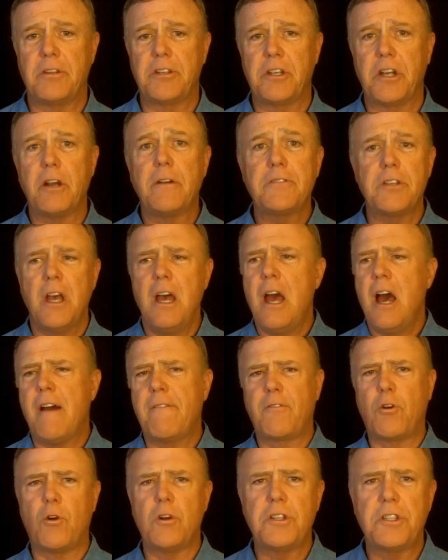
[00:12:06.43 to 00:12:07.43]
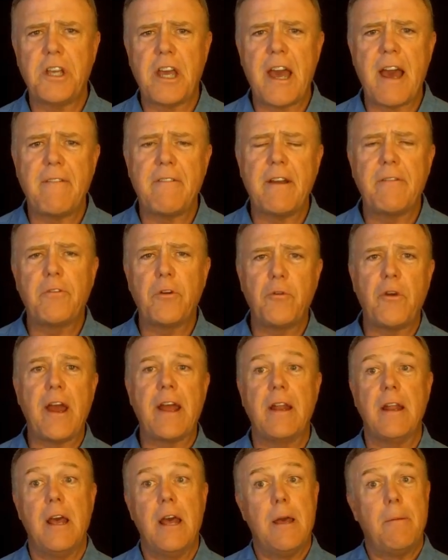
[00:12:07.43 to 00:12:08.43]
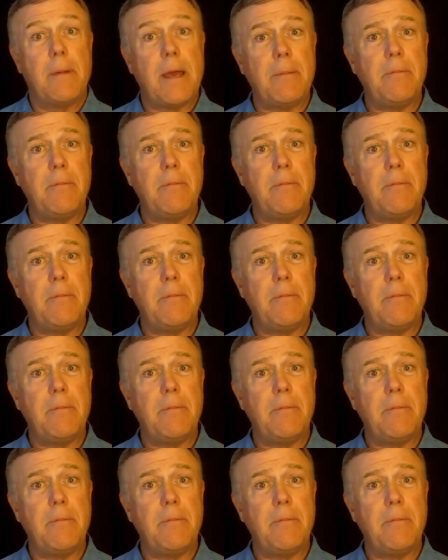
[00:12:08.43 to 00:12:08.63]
But the sheriffs, of course, they have every right,